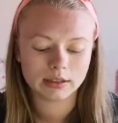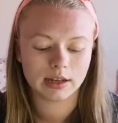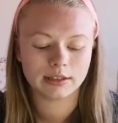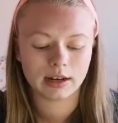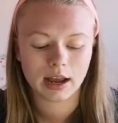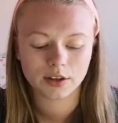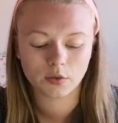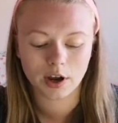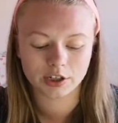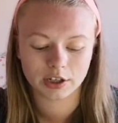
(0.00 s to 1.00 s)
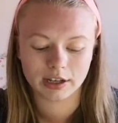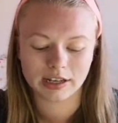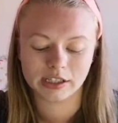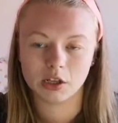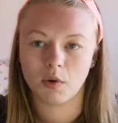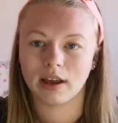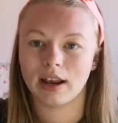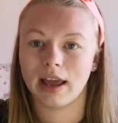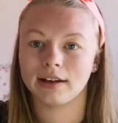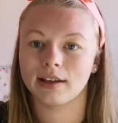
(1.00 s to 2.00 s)
Then the last question is do I
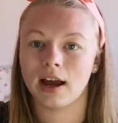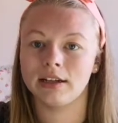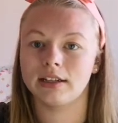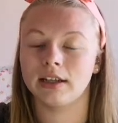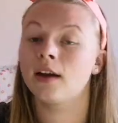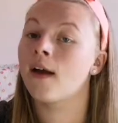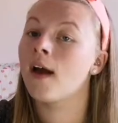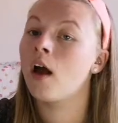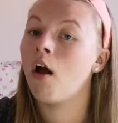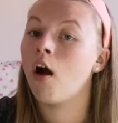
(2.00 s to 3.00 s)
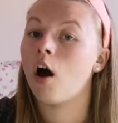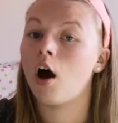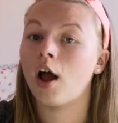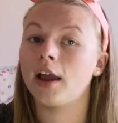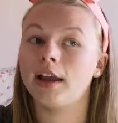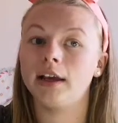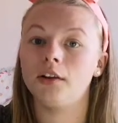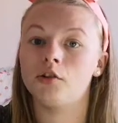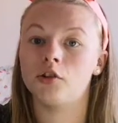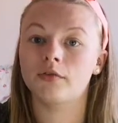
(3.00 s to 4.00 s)
collect anything? I
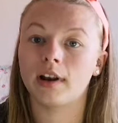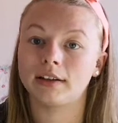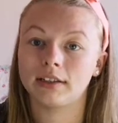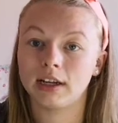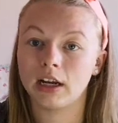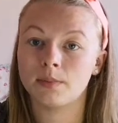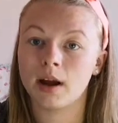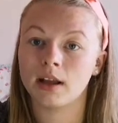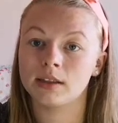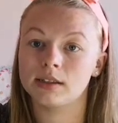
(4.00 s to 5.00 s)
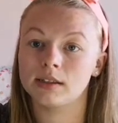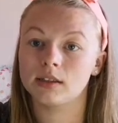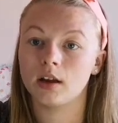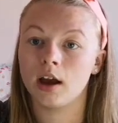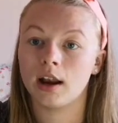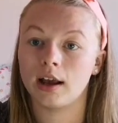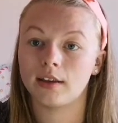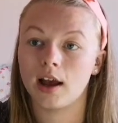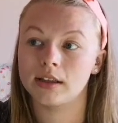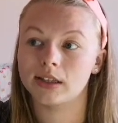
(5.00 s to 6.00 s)
love collecting hairbands. I
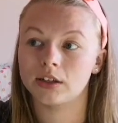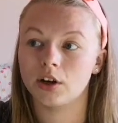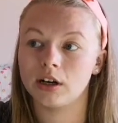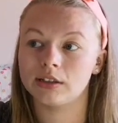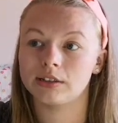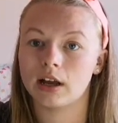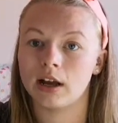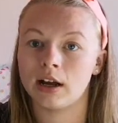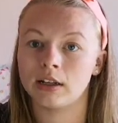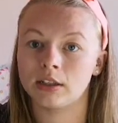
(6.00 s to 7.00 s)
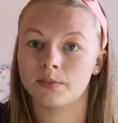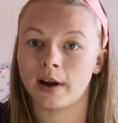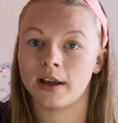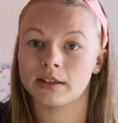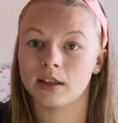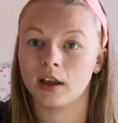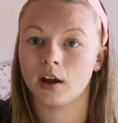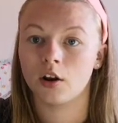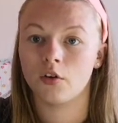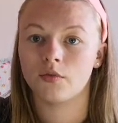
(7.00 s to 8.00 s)
collect hand sanitizers and sprays. Like
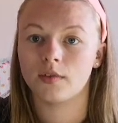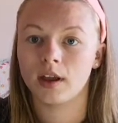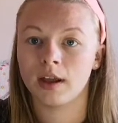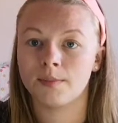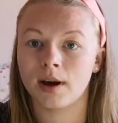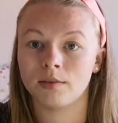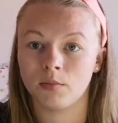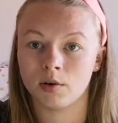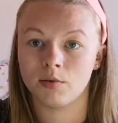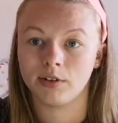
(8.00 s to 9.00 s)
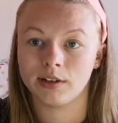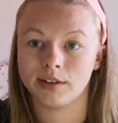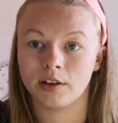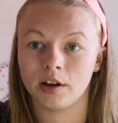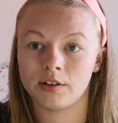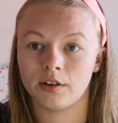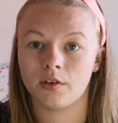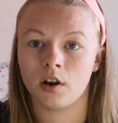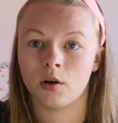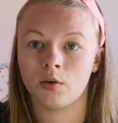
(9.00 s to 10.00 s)
I love the Bath and Body Works hand sanitizers.
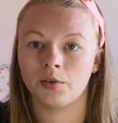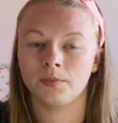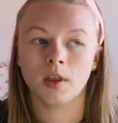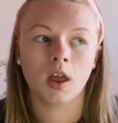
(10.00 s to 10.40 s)
I've loaded them.